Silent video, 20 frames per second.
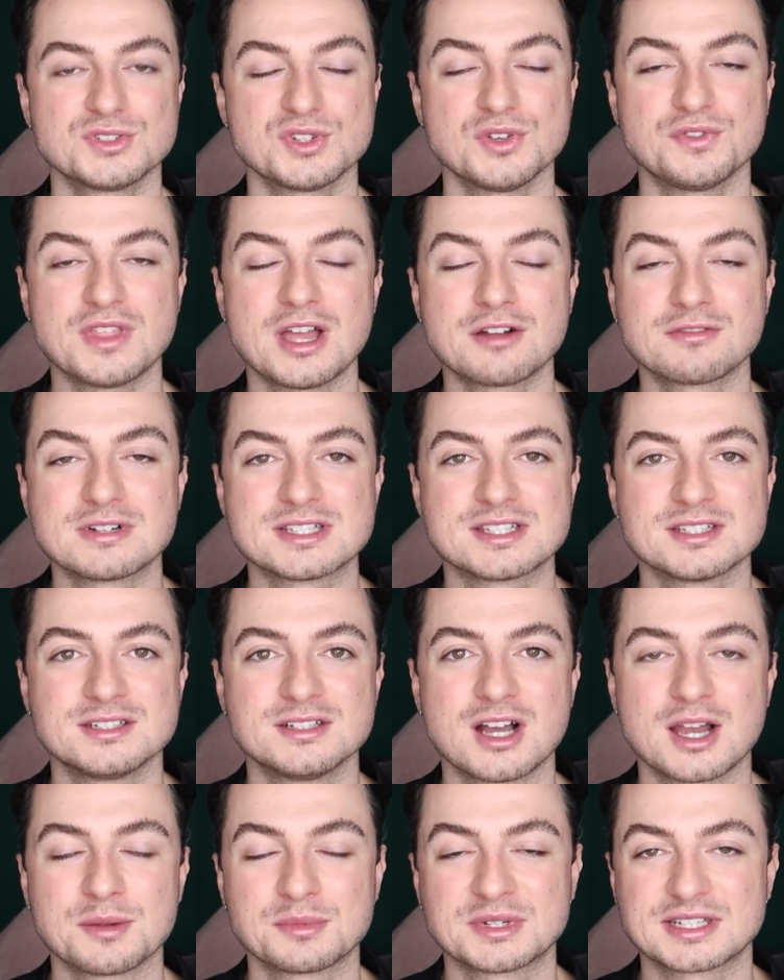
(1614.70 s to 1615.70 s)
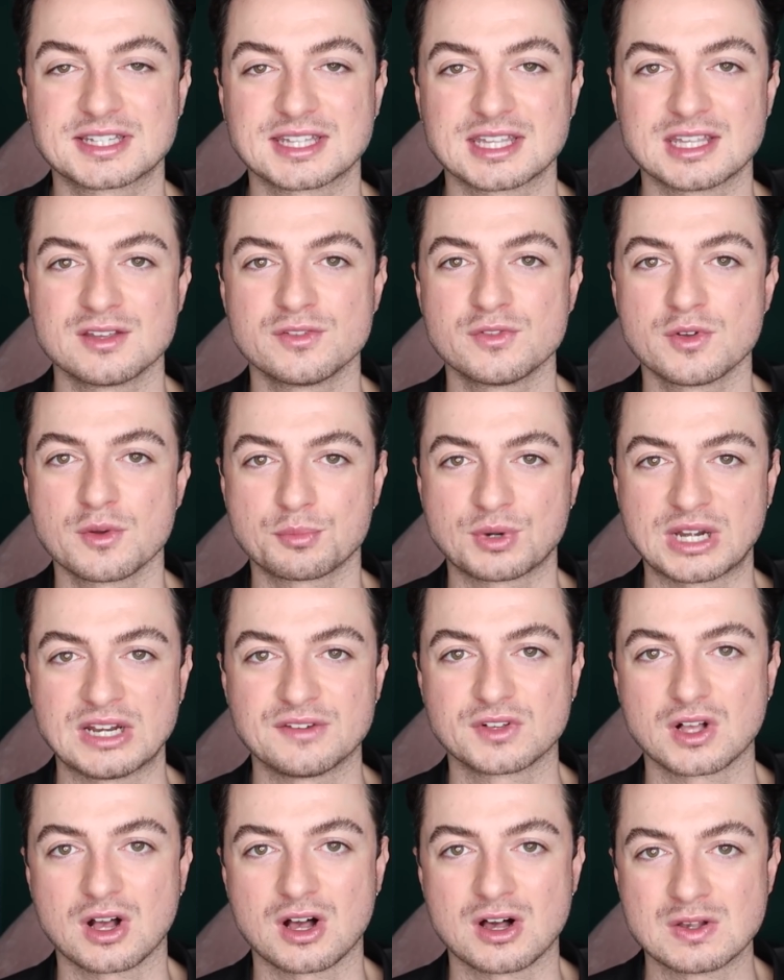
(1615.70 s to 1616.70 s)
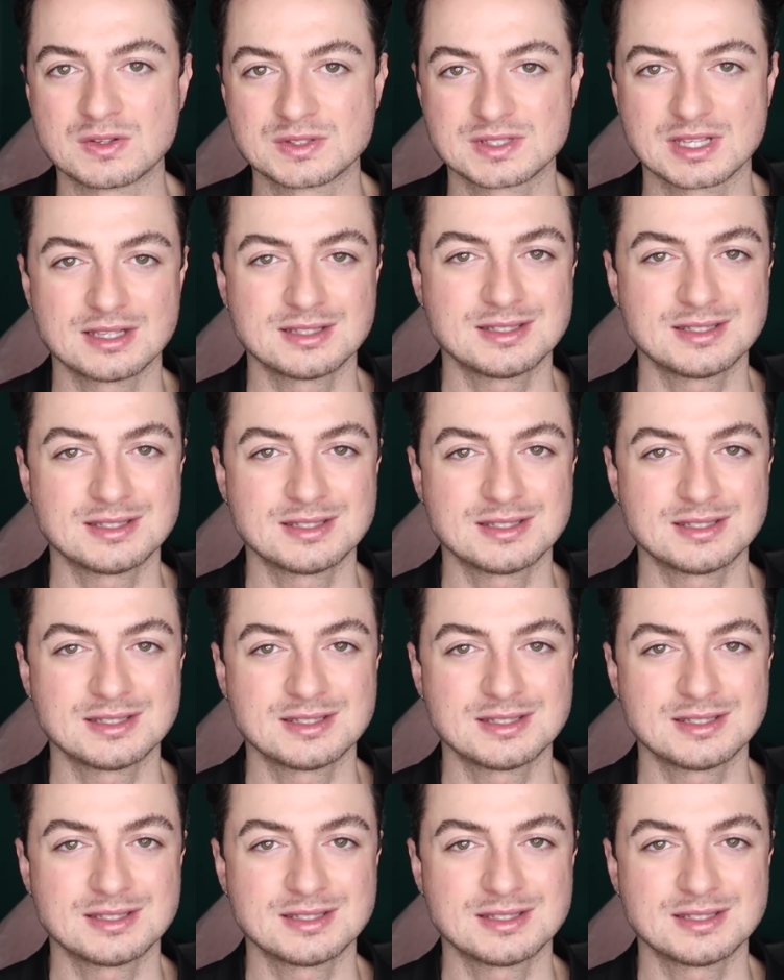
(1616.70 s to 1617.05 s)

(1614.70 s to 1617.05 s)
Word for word: So for that reason, I'm gonna give Brave Girls